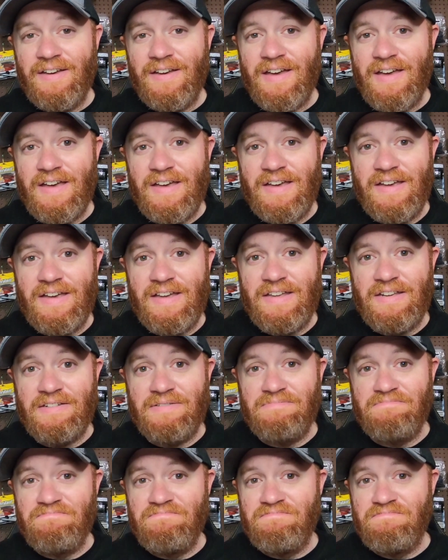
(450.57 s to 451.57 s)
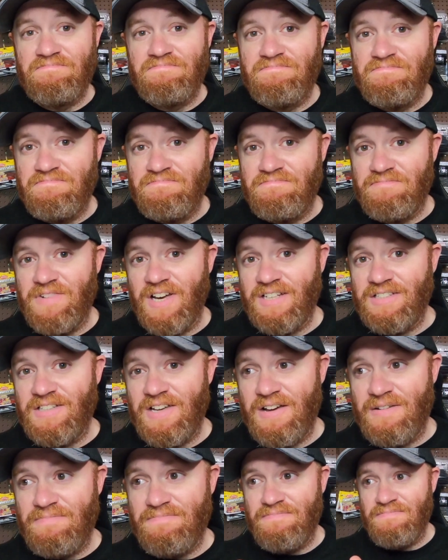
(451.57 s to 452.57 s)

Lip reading: And next time.